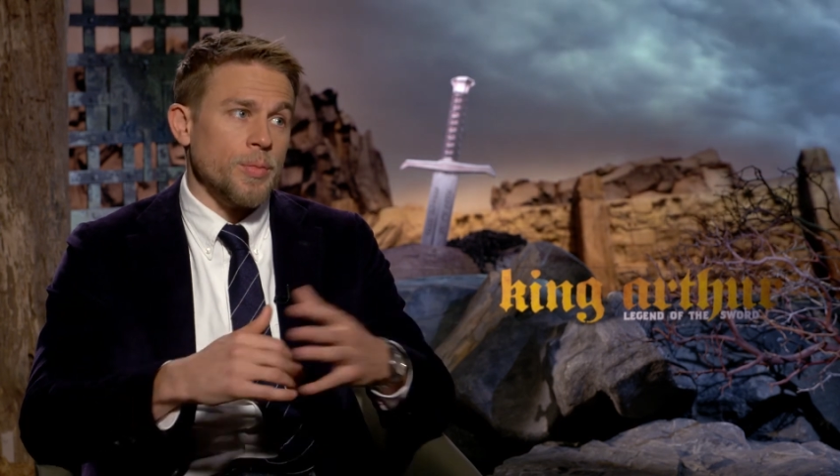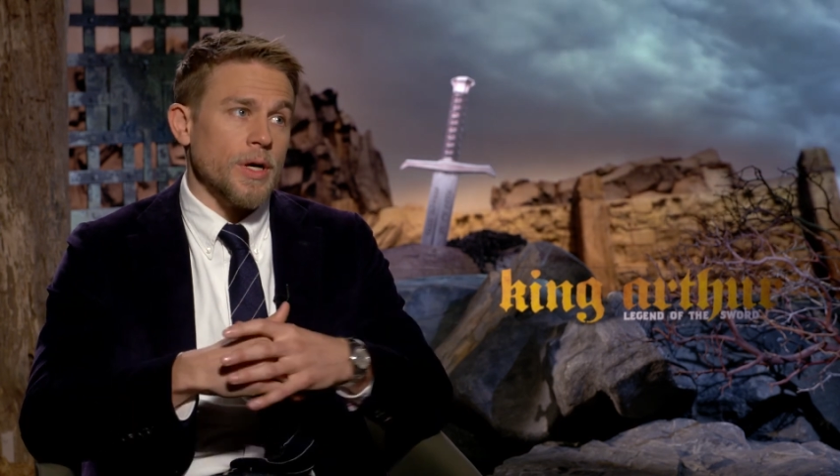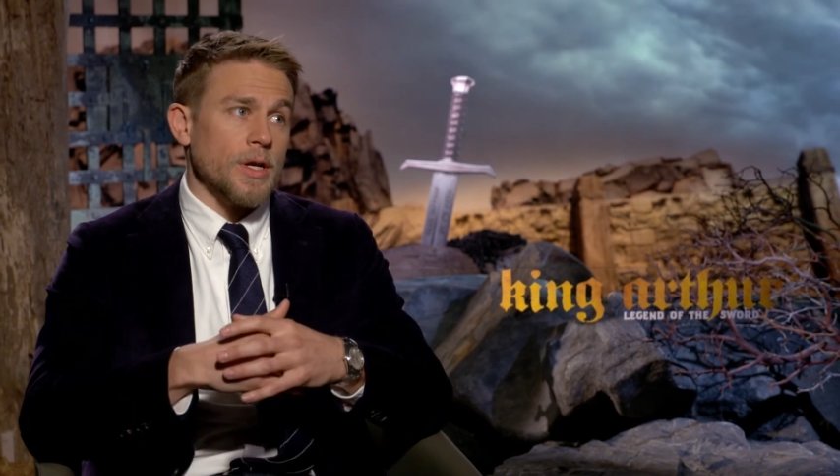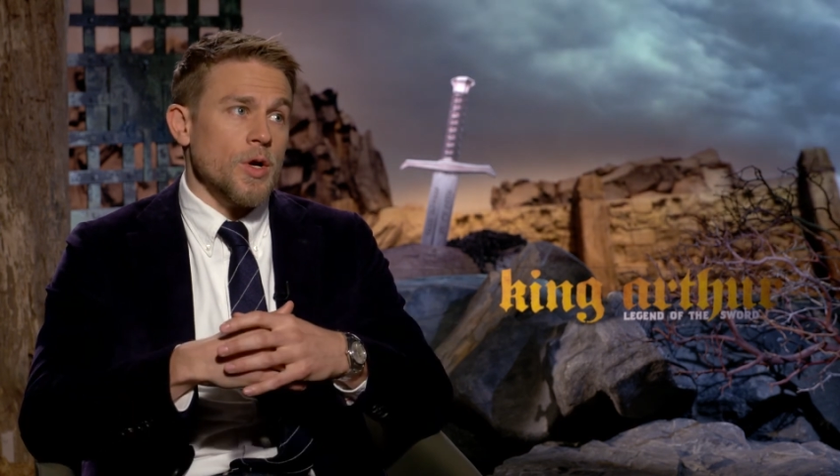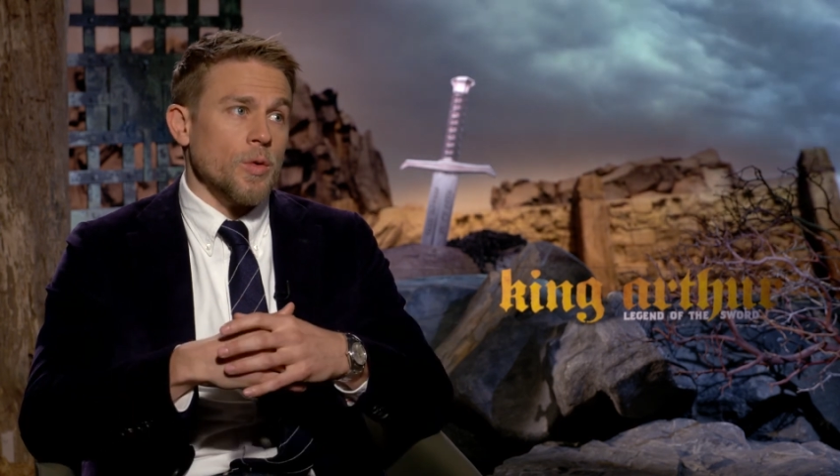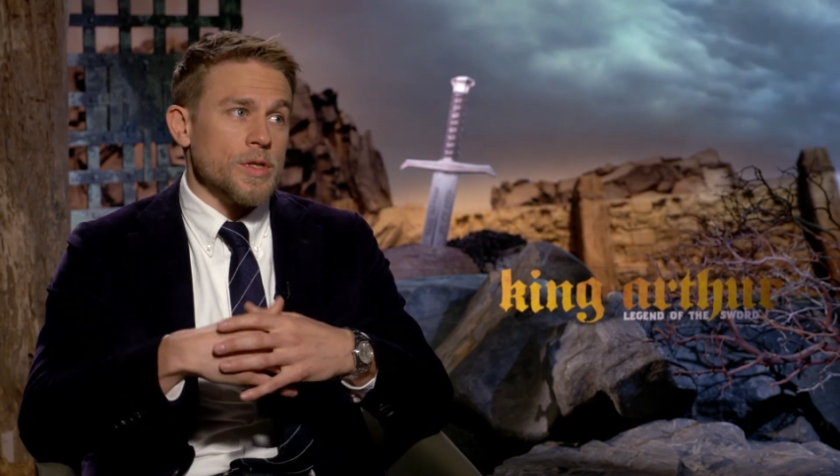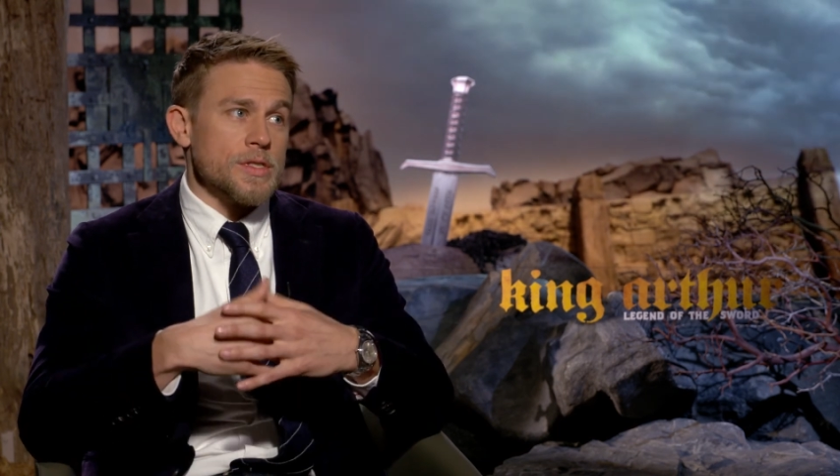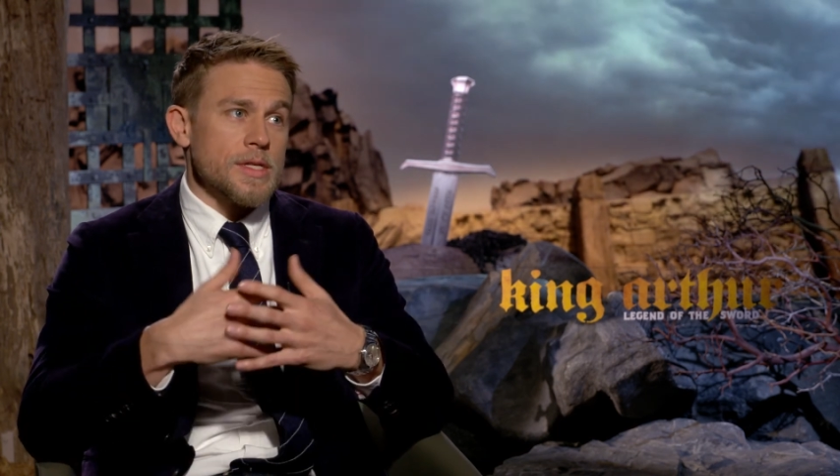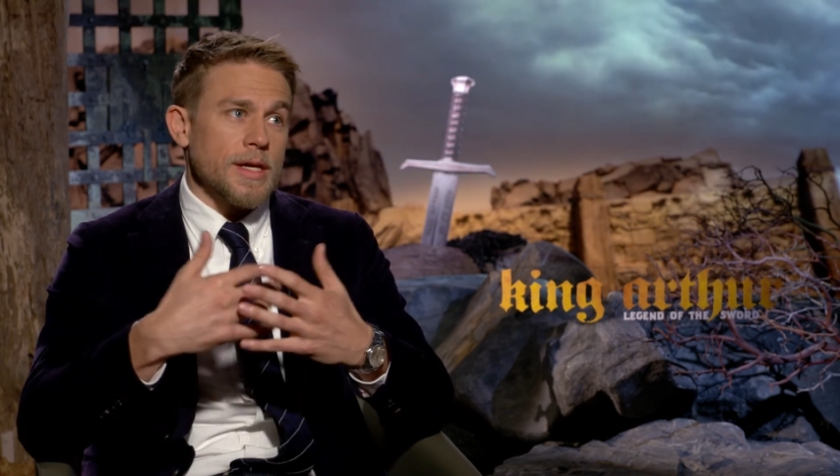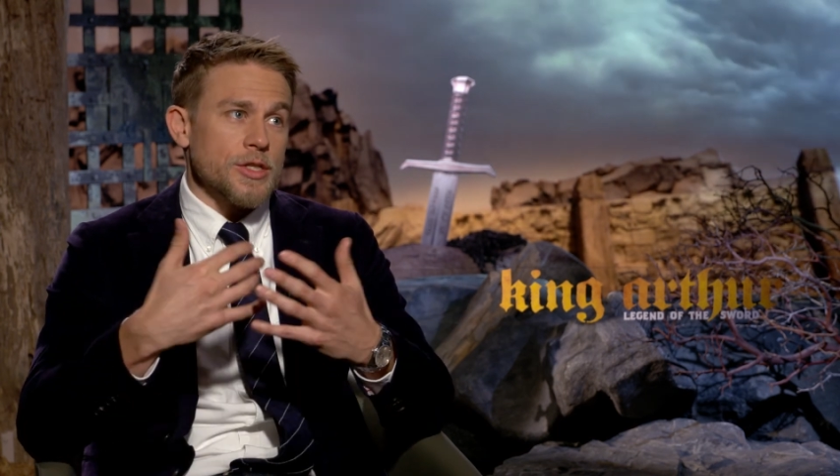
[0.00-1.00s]
But
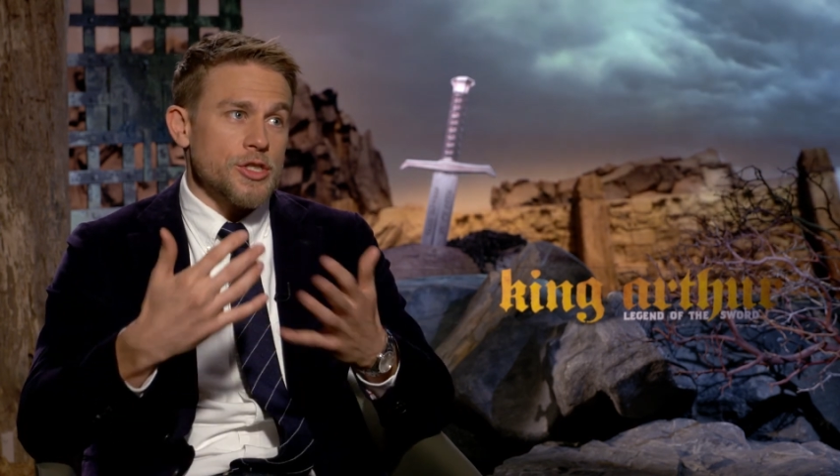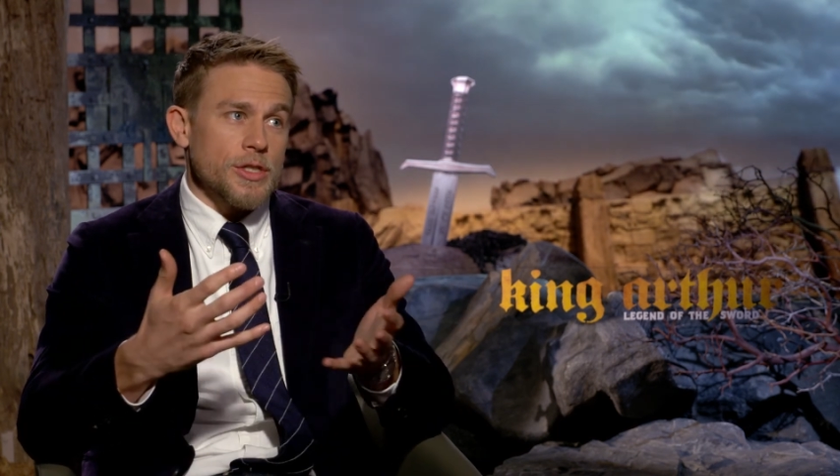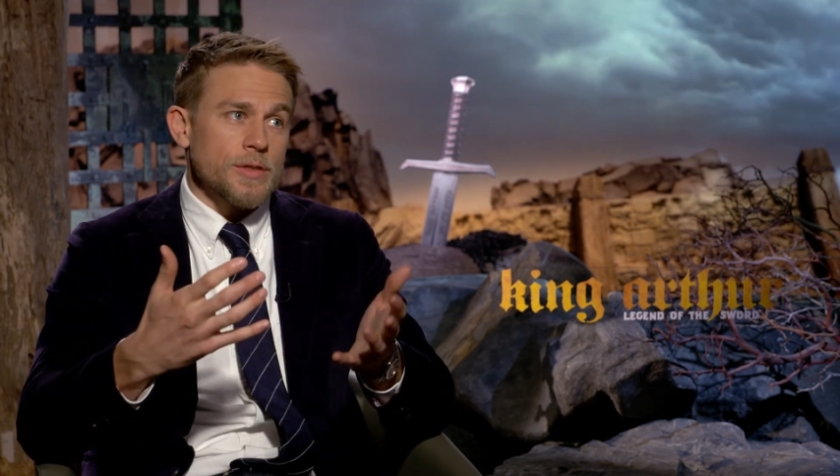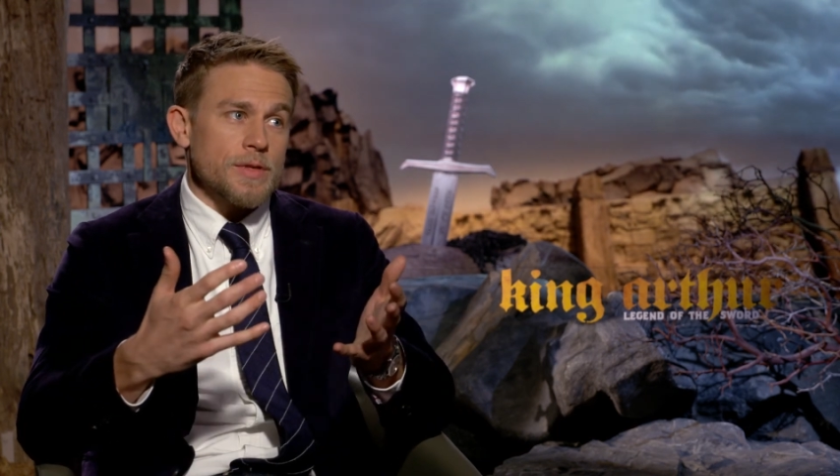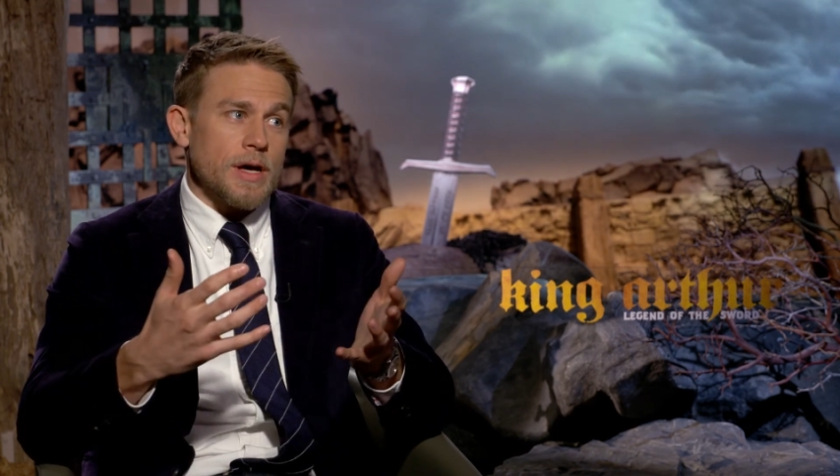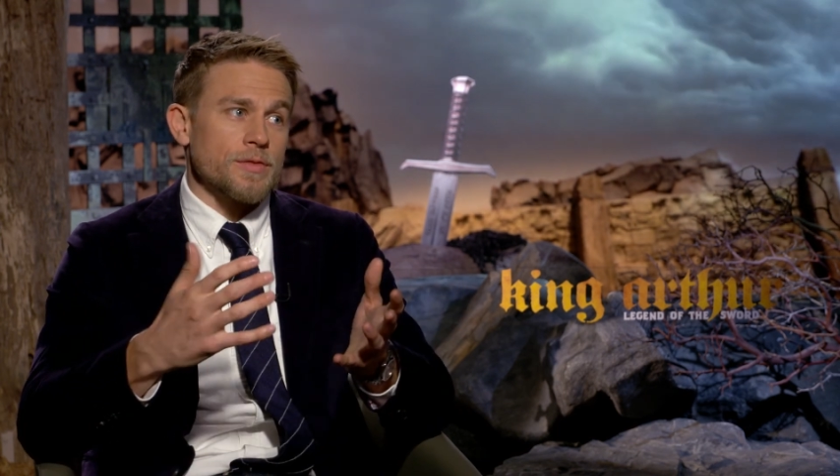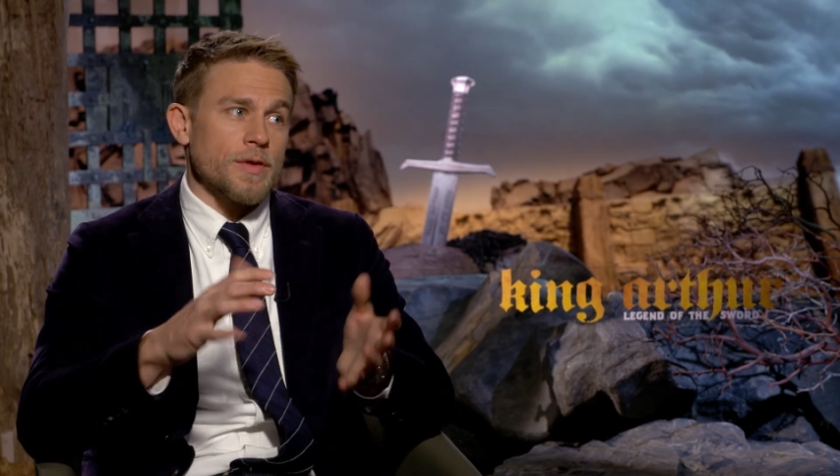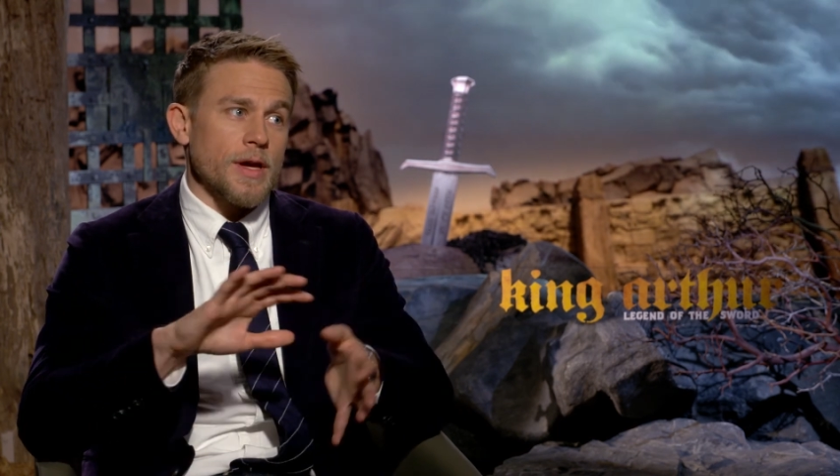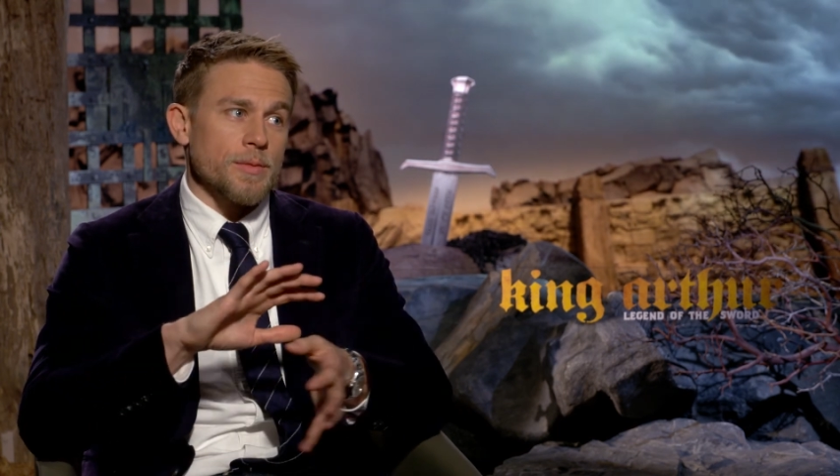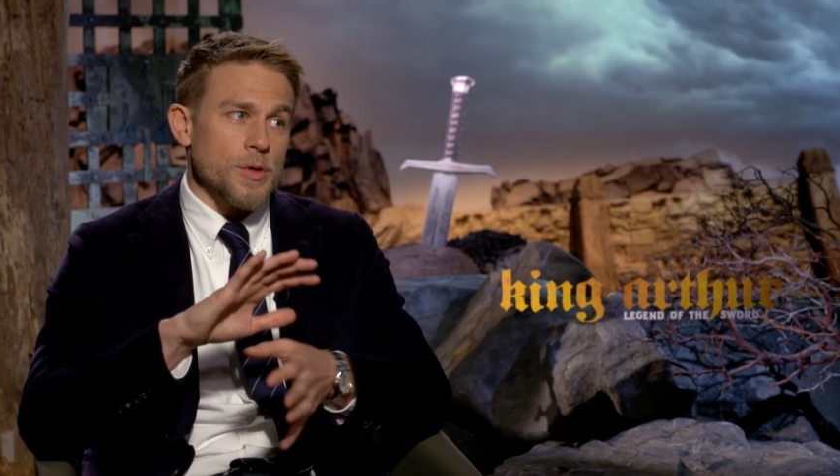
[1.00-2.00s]
once they achieve that fame,